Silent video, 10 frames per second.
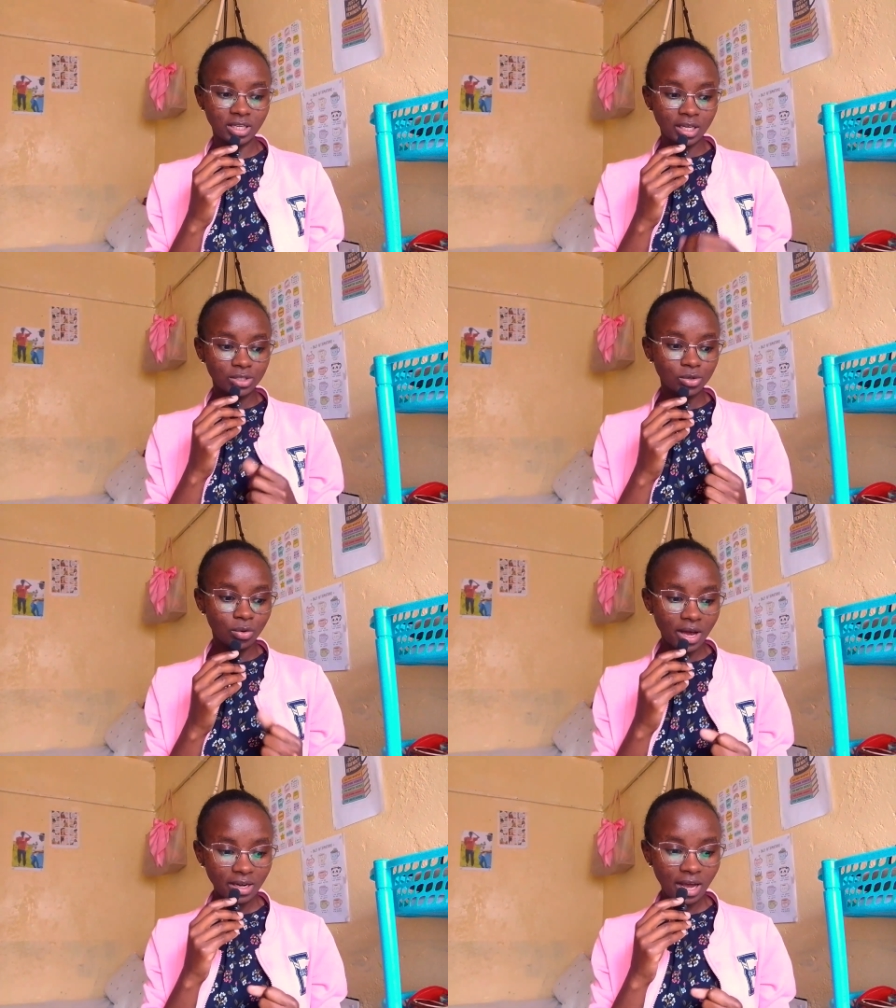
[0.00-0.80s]
So
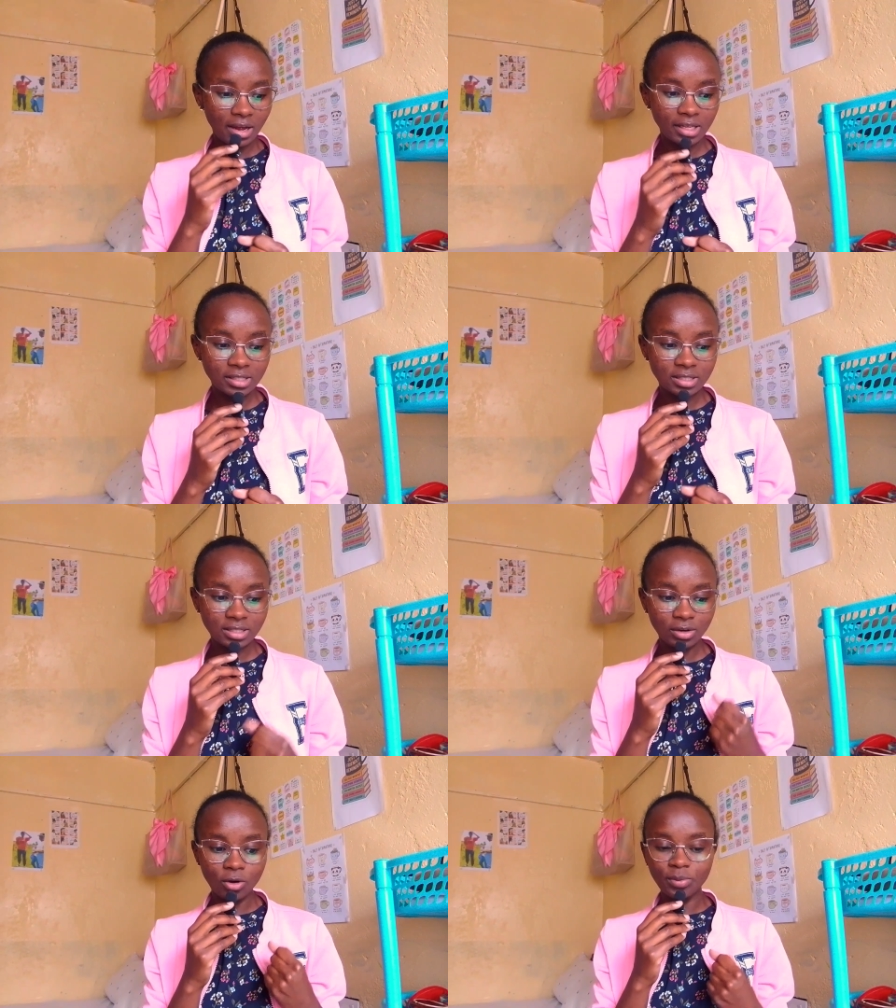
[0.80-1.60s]
one is
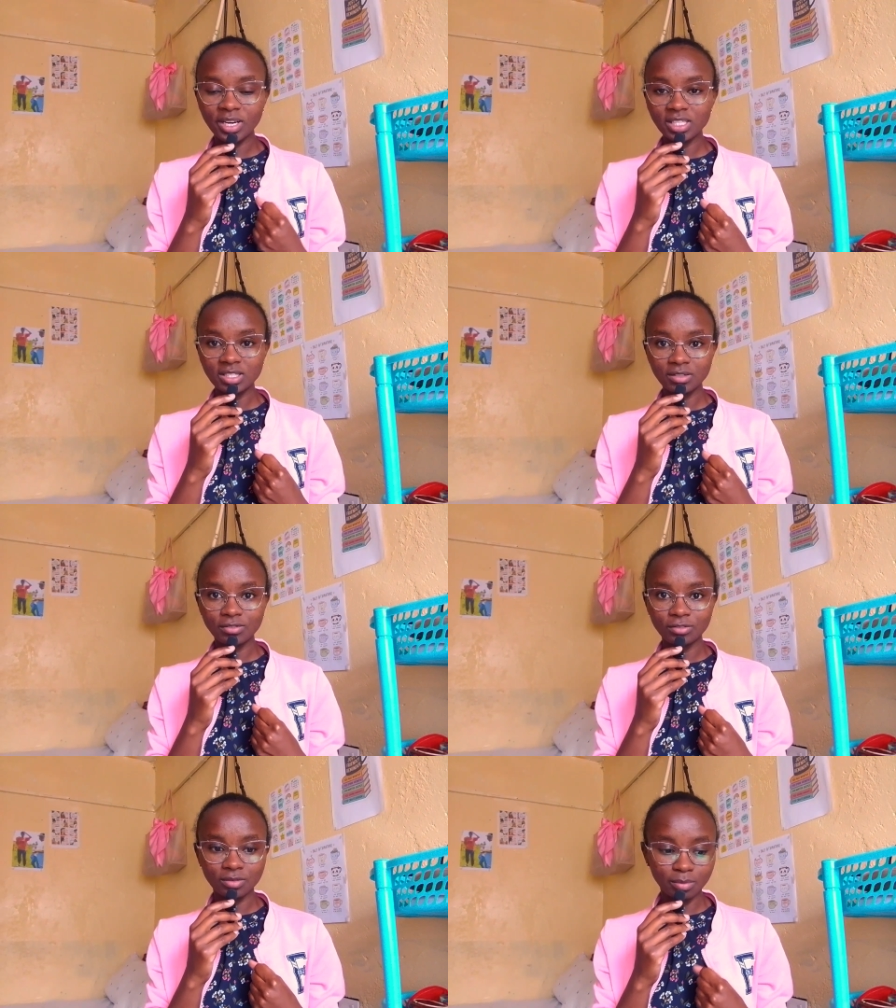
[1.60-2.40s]

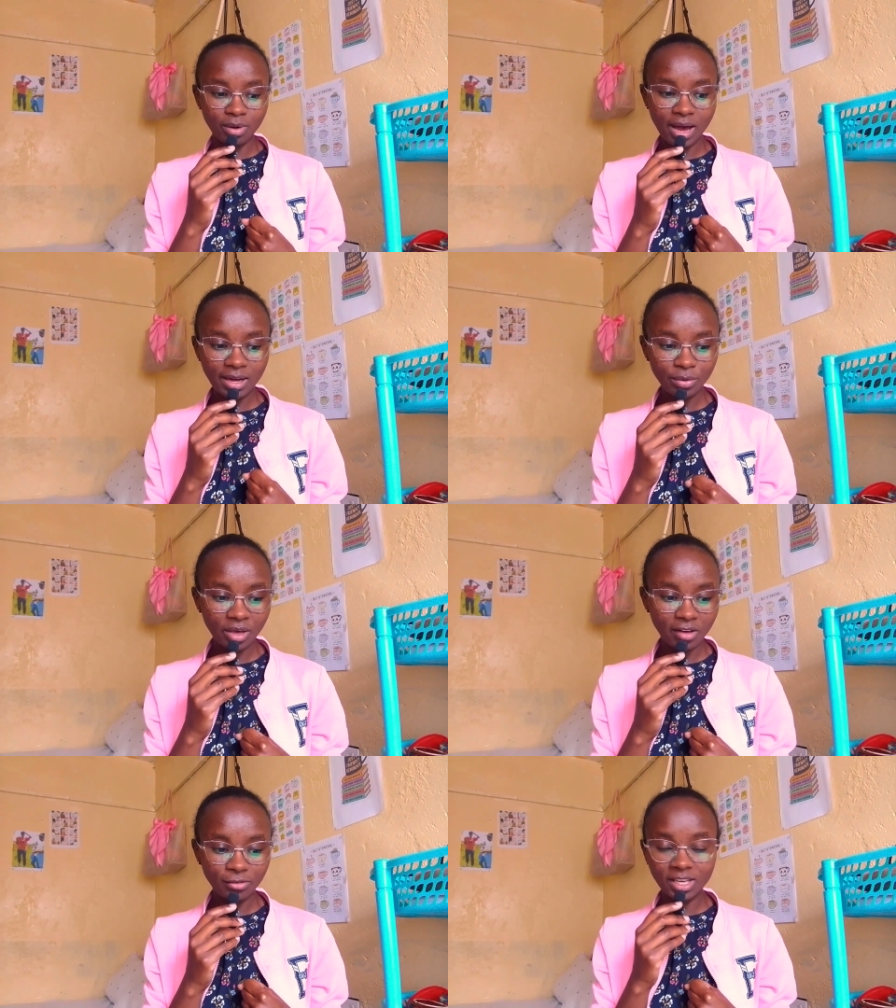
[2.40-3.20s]
Cooperative Bank, we
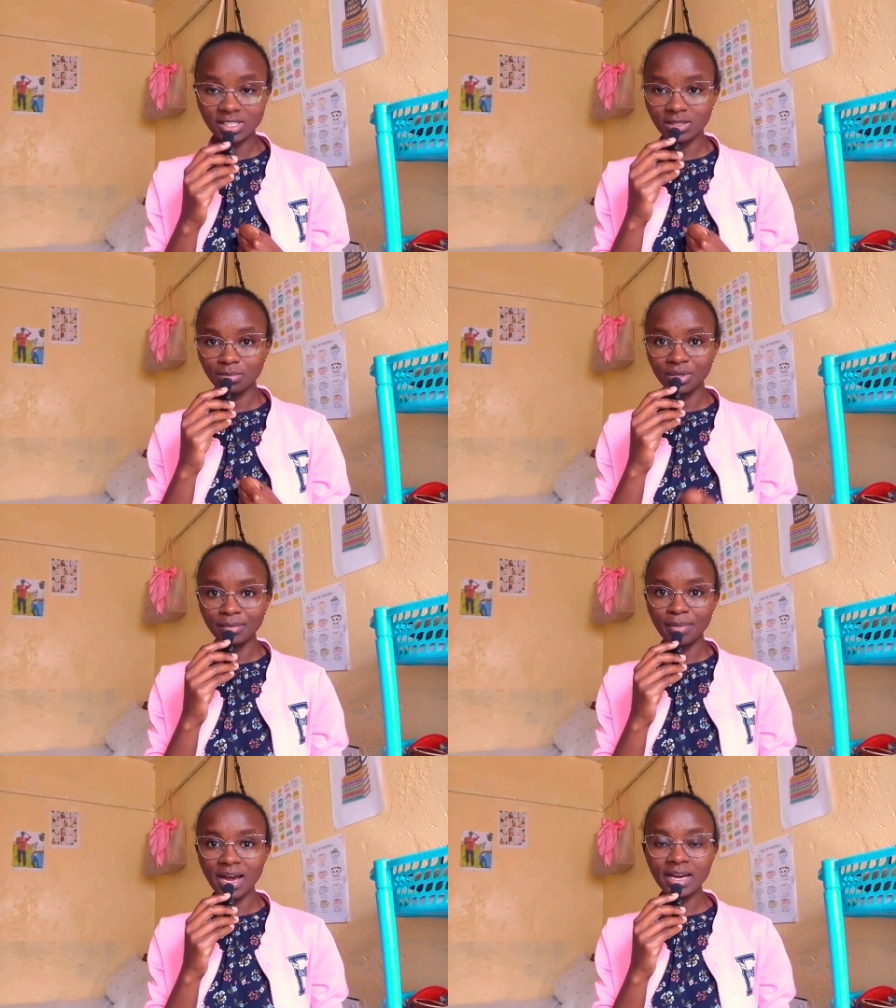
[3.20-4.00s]
have KCB
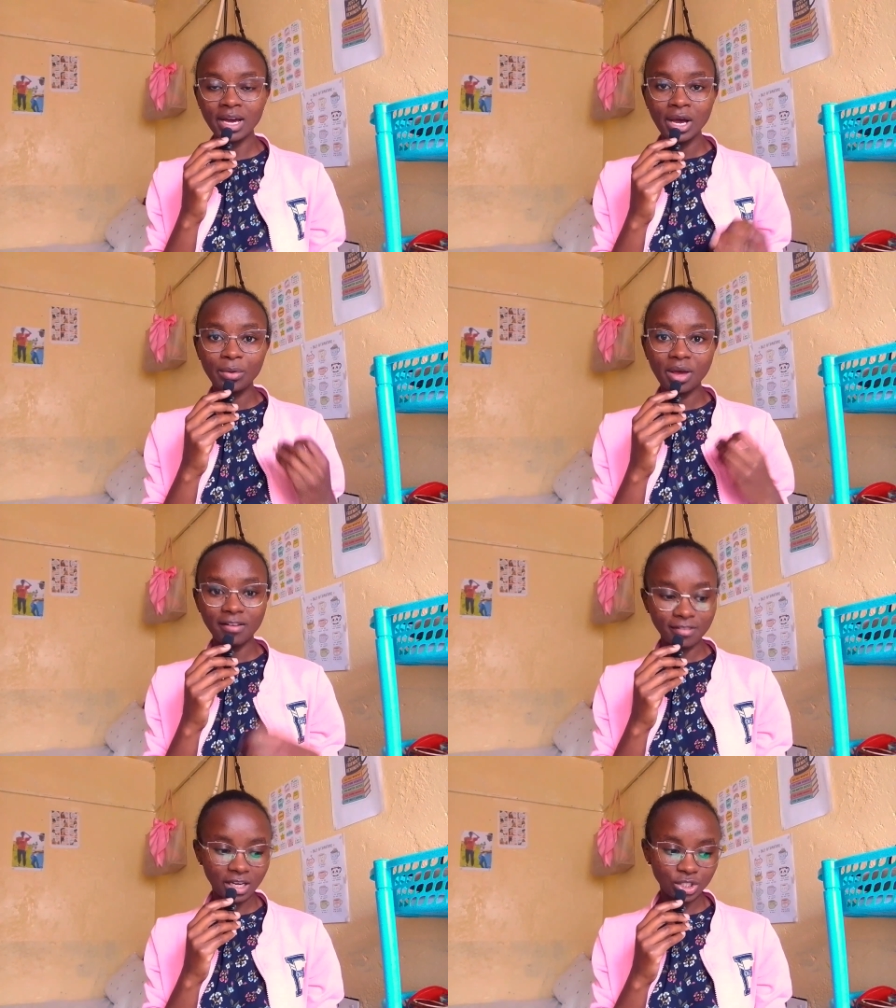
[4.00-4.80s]
Bank, we have
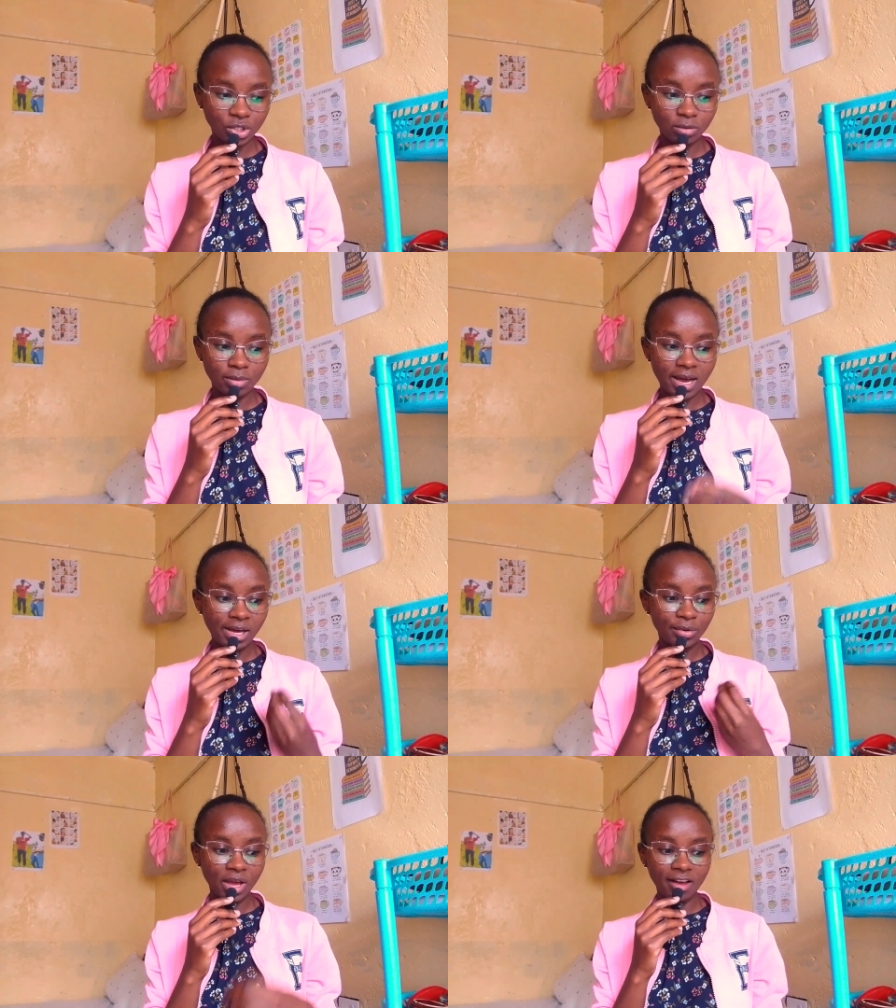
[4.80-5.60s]
National
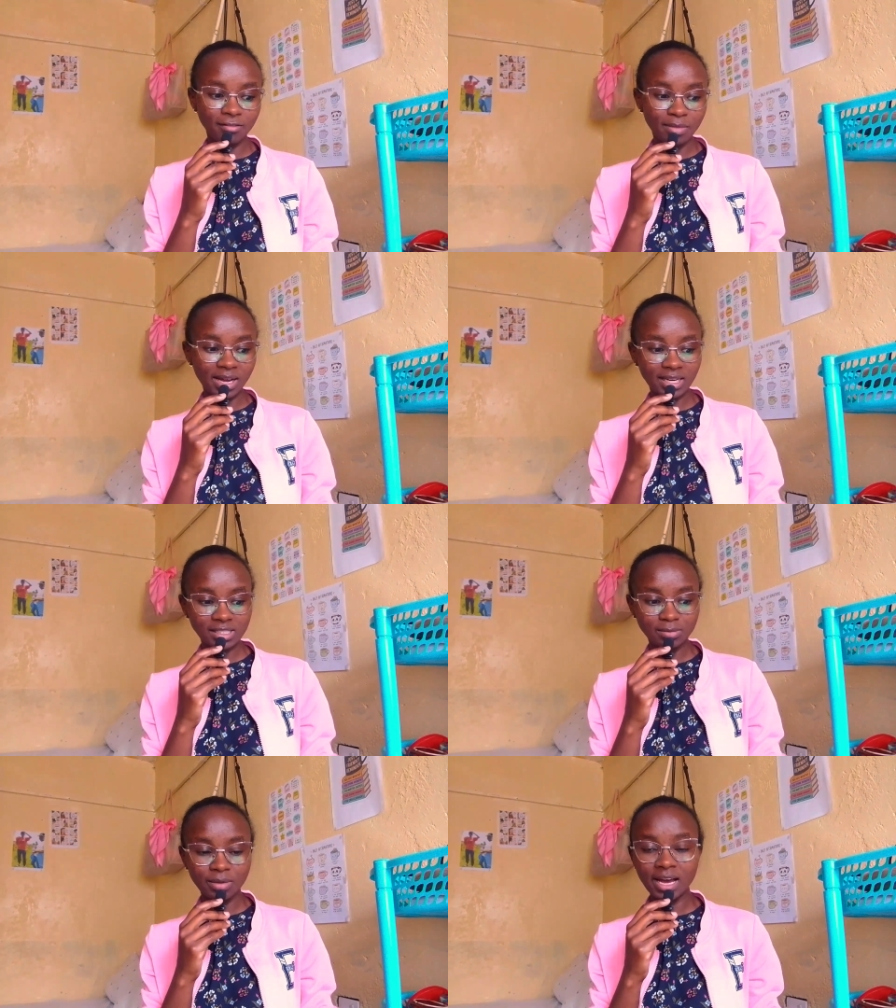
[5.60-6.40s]
Bank, we have
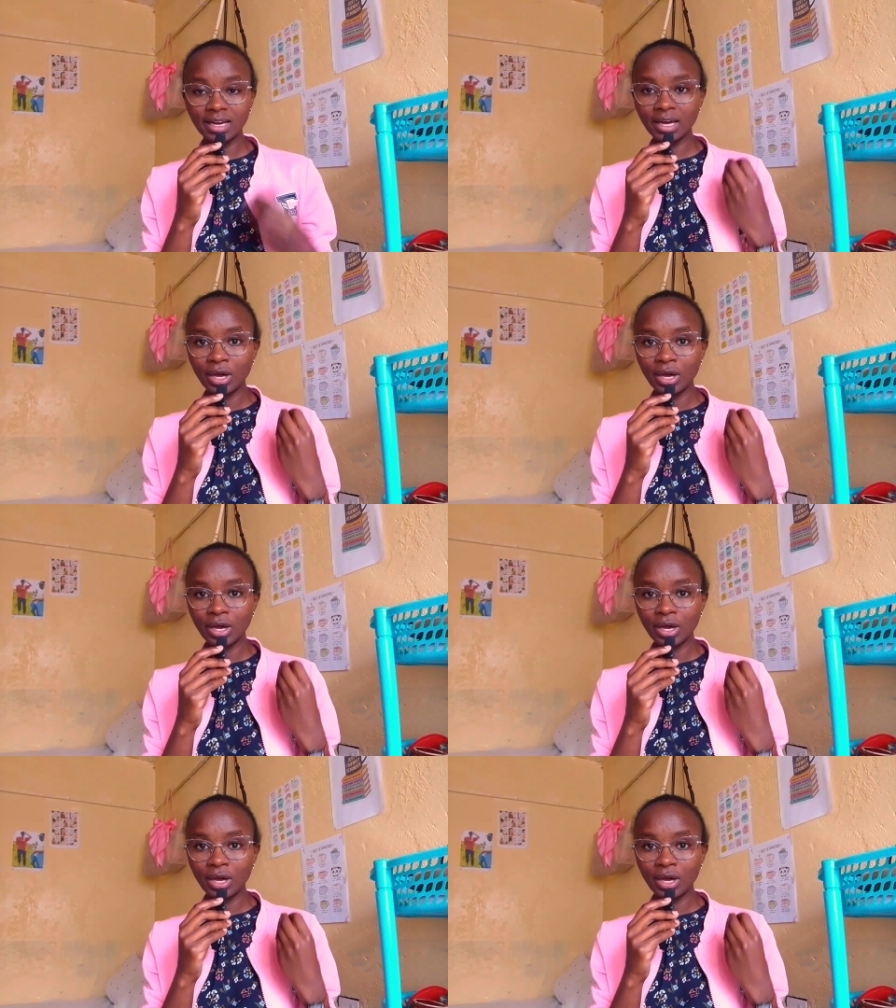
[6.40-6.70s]
Barclays Bank,